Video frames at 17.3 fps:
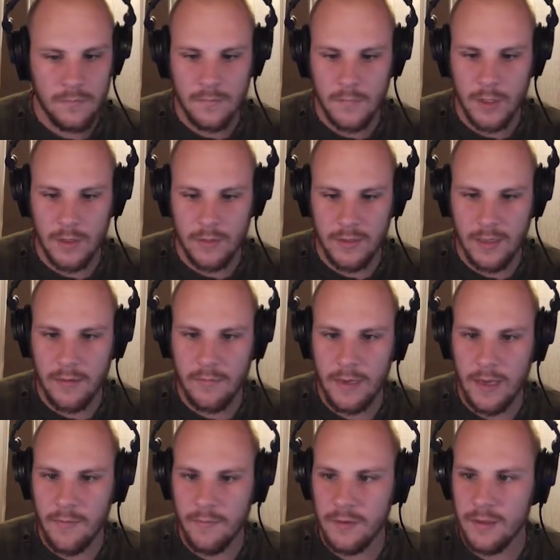Now there
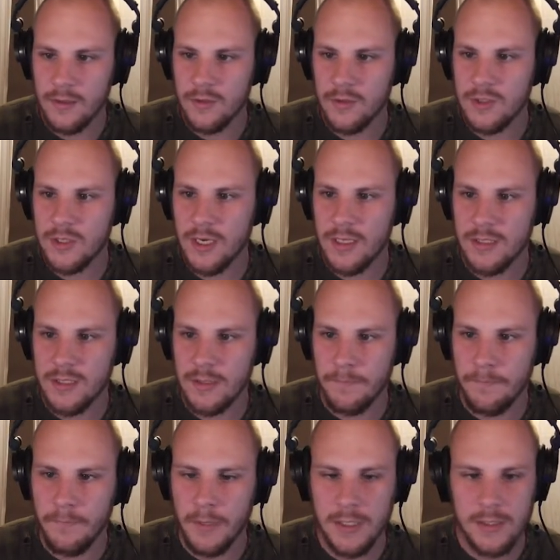we have a little change
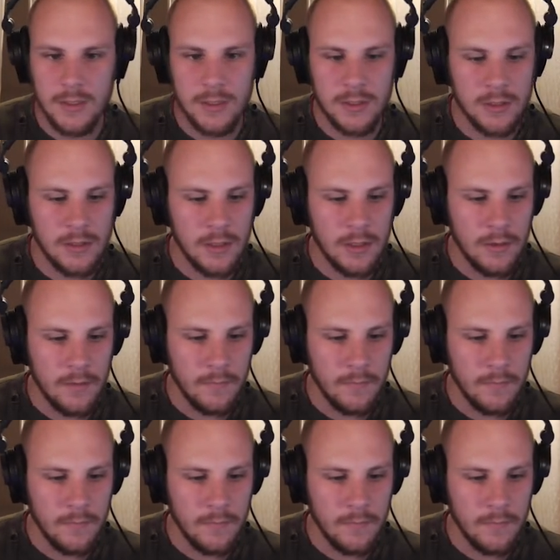in pitch.